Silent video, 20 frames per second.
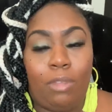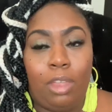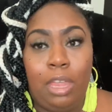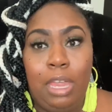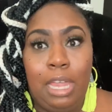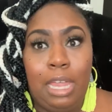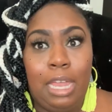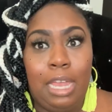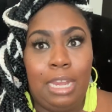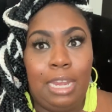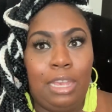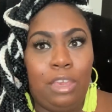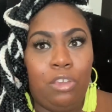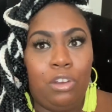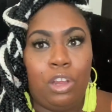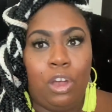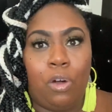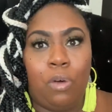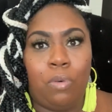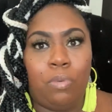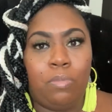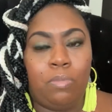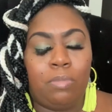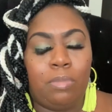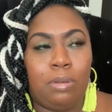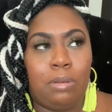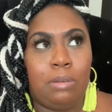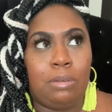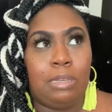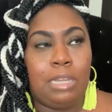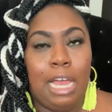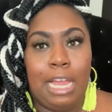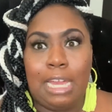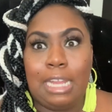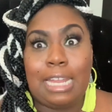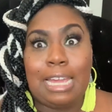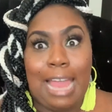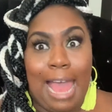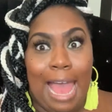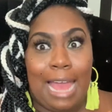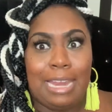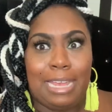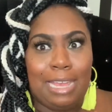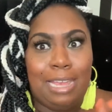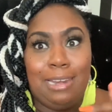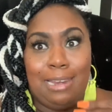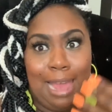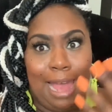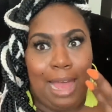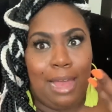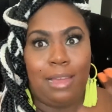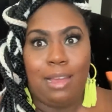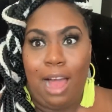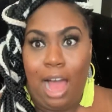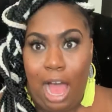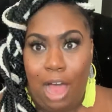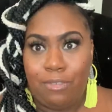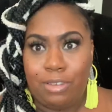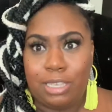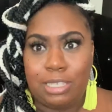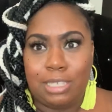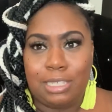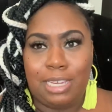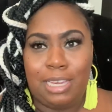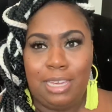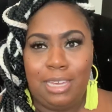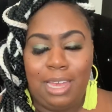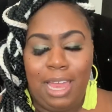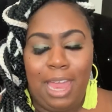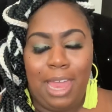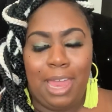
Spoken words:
And, you know, luckily I didn't die, obviously.